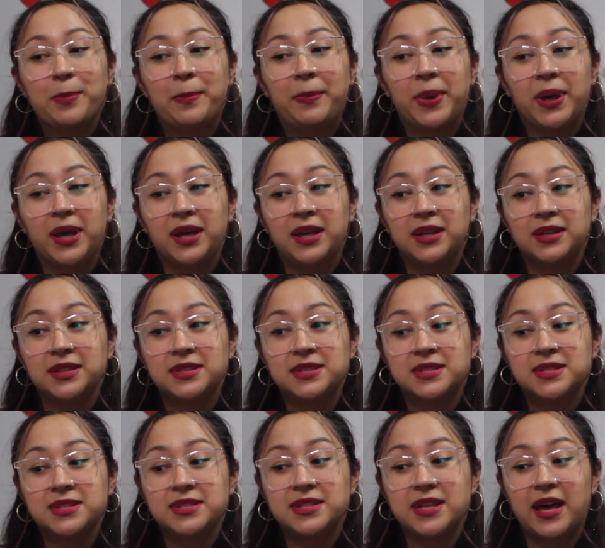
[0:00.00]

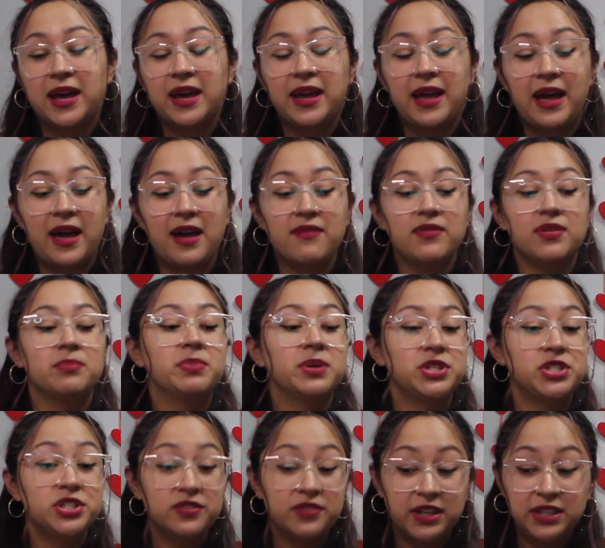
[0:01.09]
But I have a
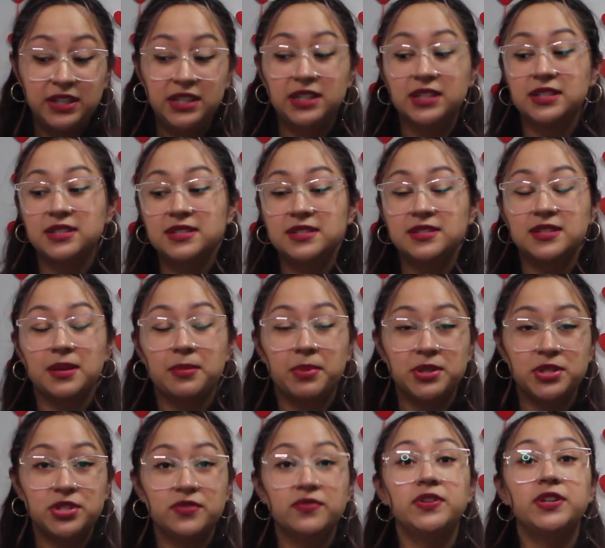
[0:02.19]
bunch of ideas, a
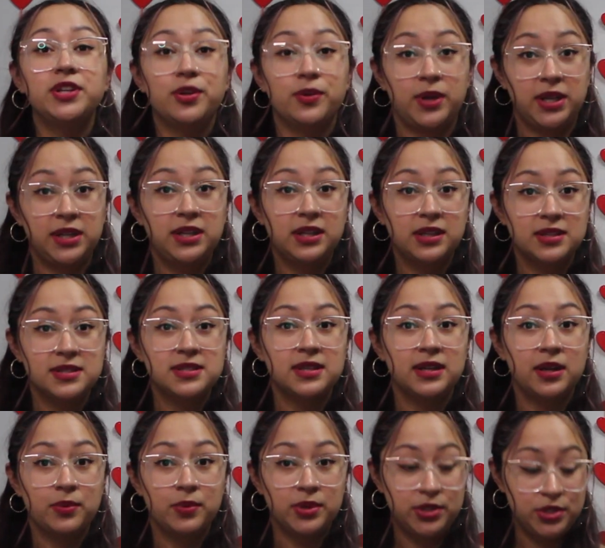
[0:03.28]
bunch of video ideas that I
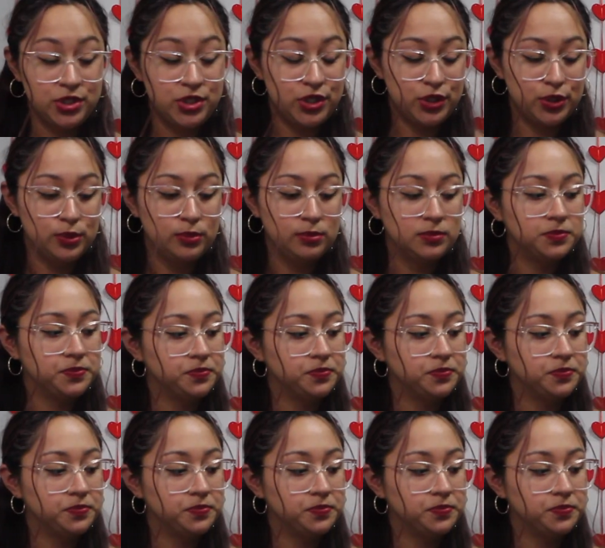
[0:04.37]
want to do.